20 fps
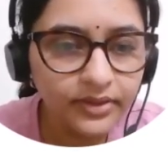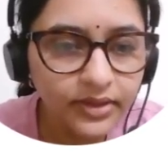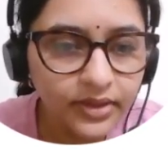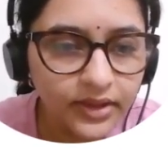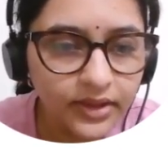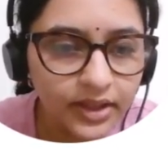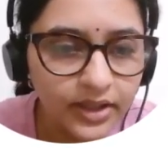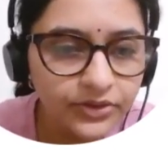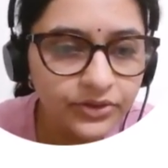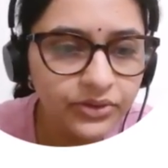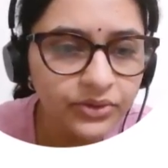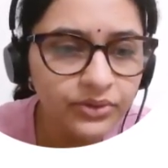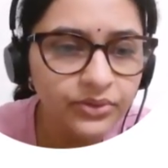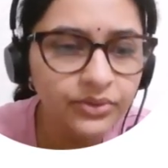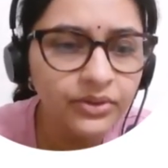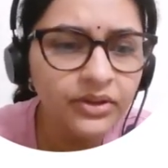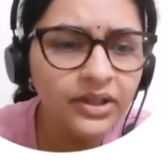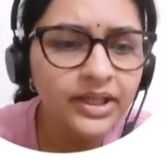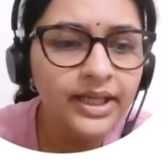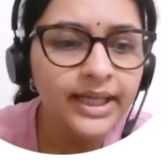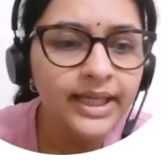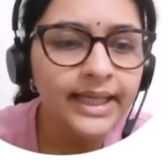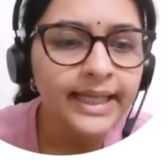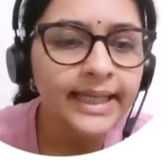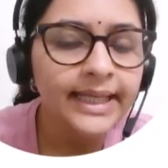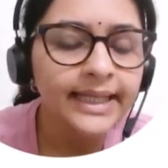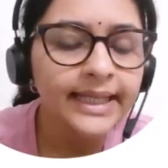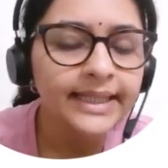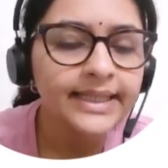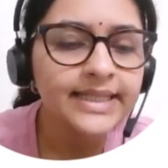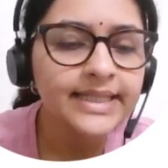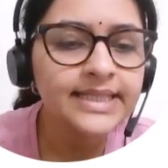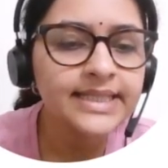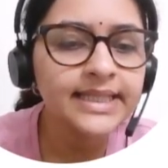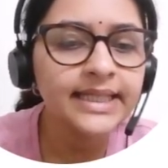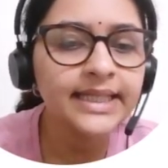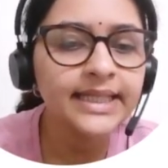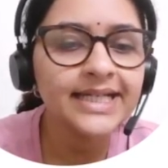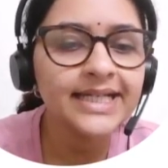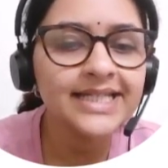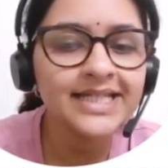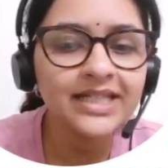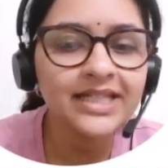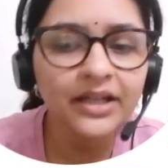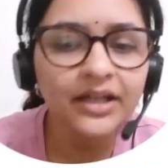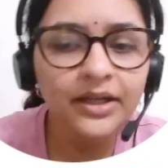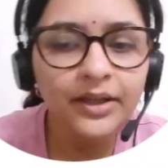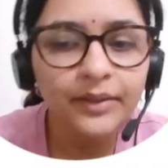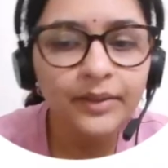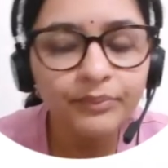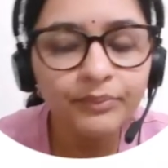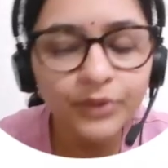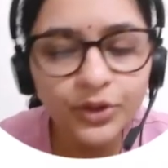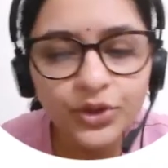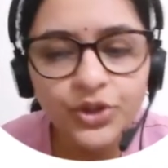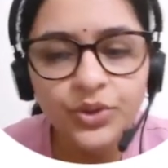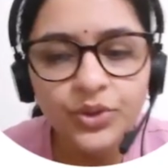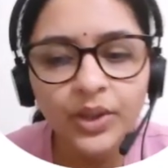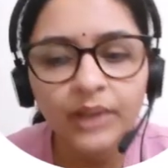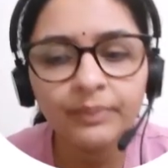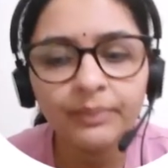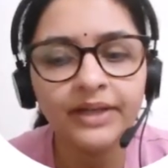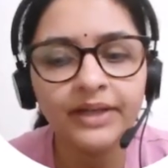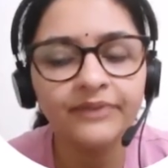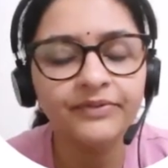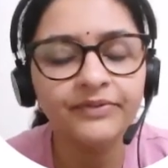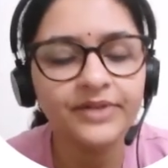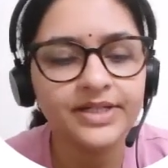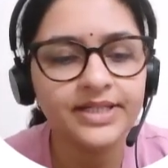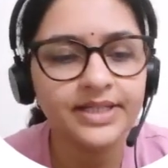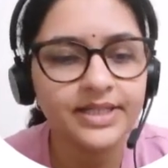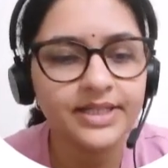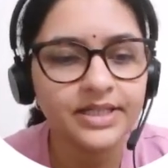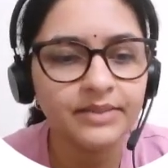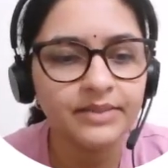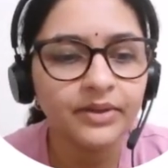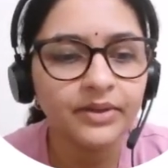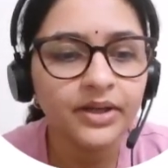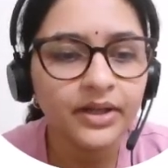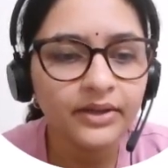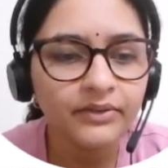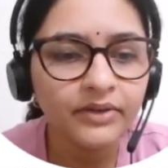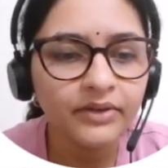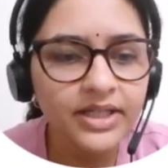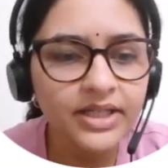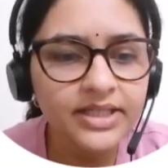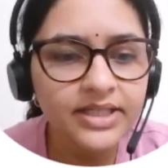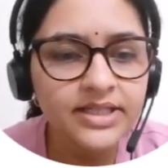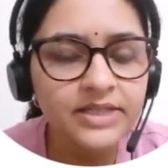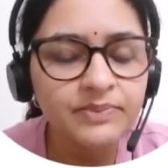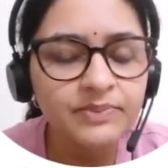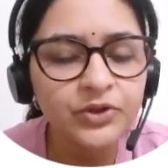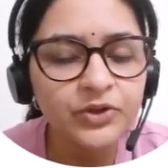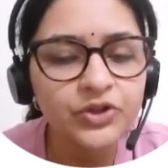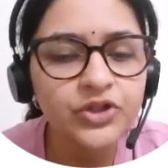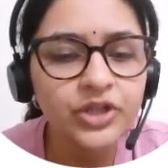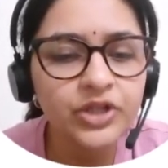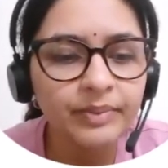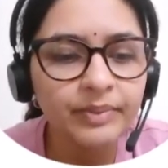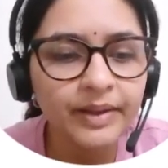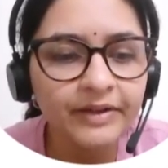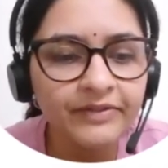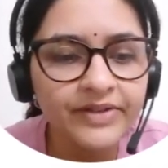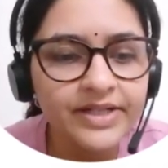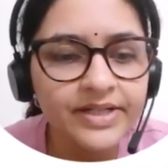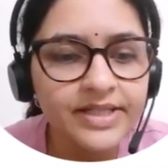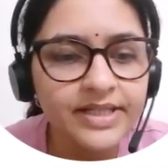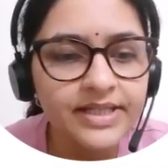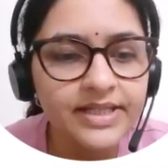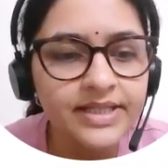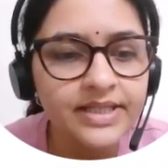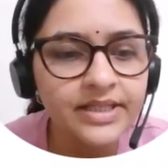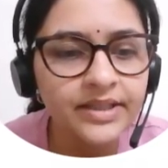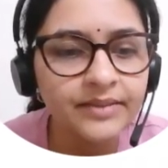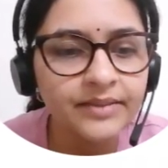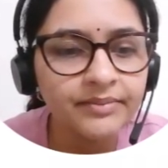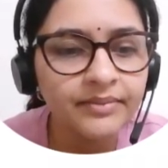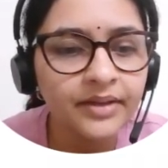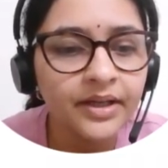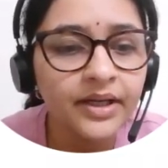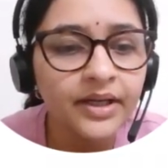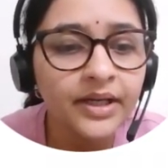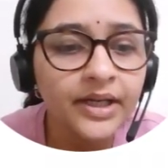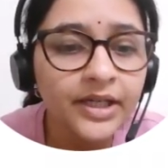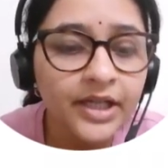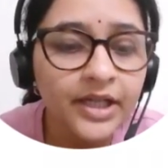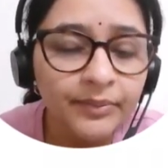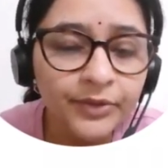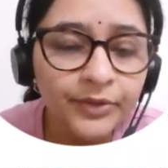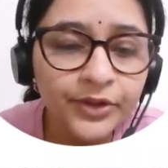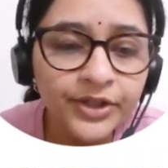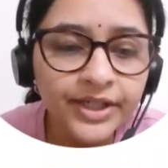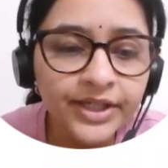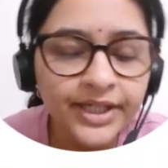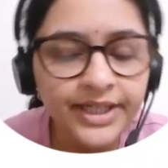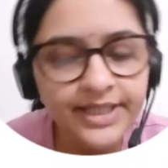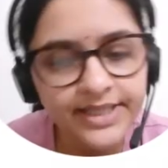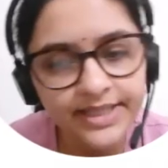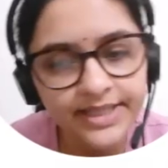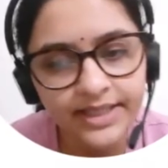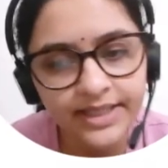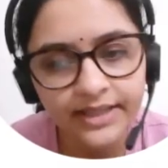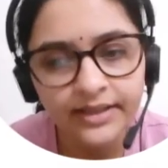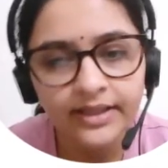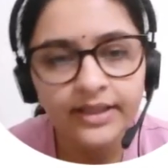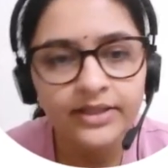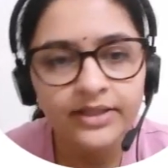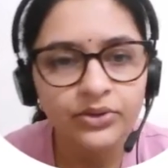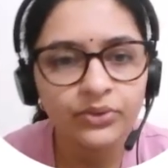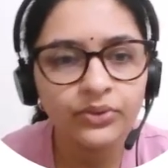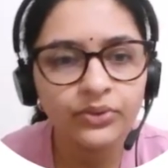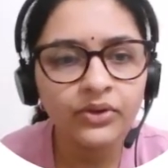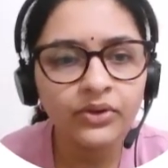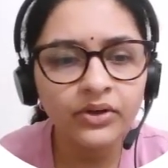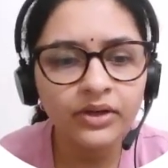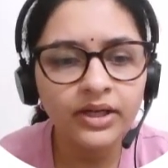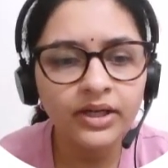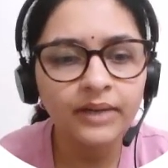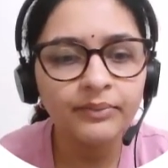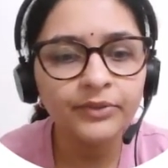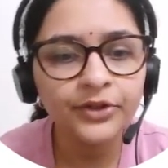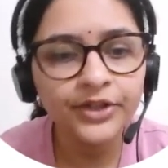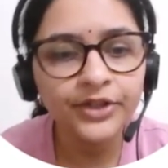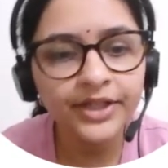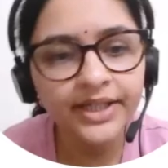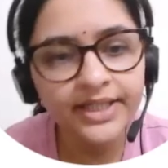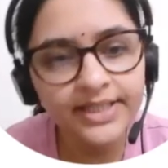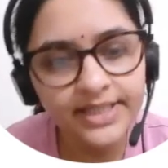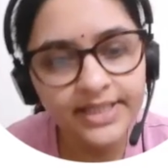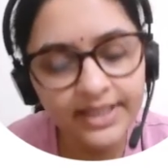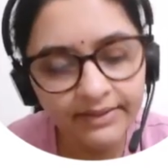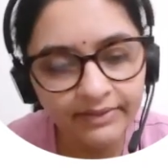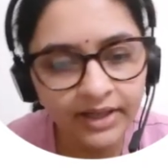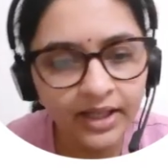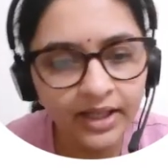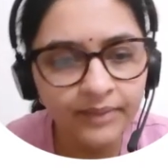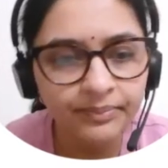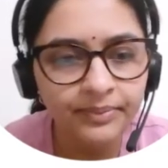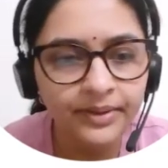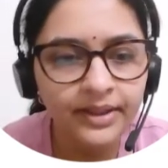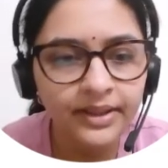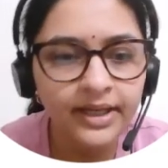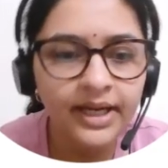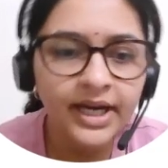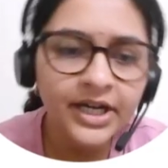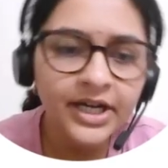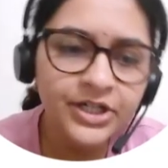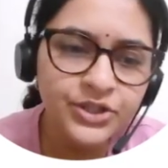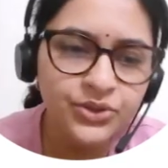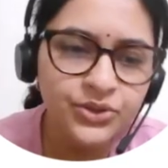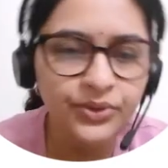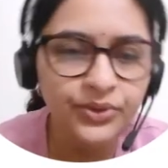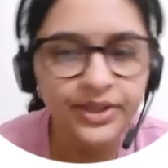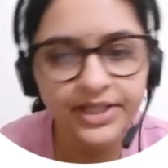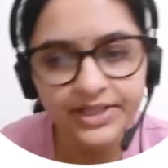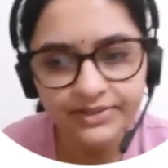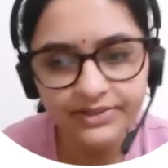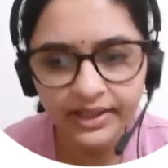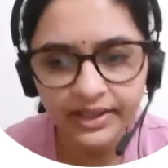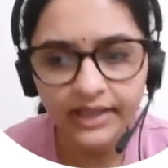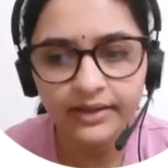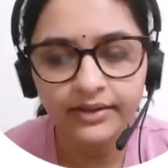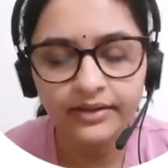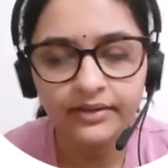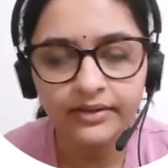so this creates a mutual benefit system. What is this mutual benefit system? Communities develop and students will learn.